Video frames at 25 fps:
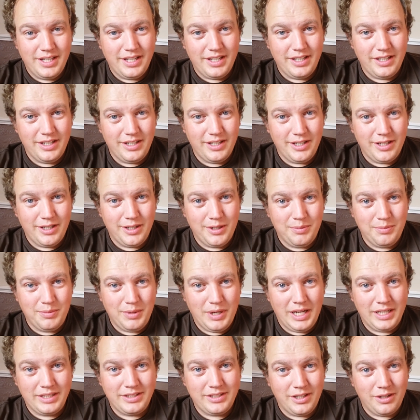
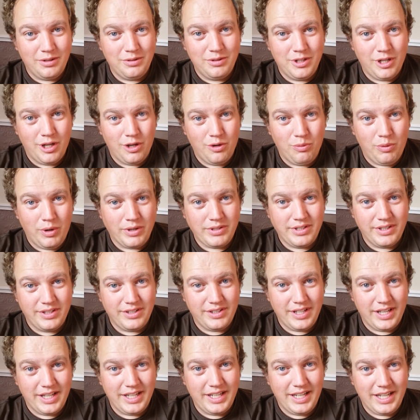I don't know whether
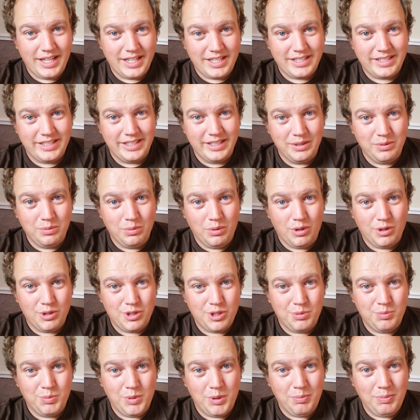they actually
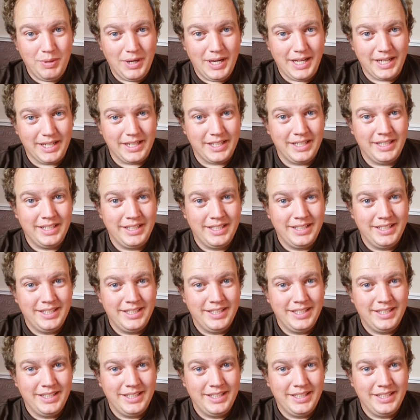watch me back.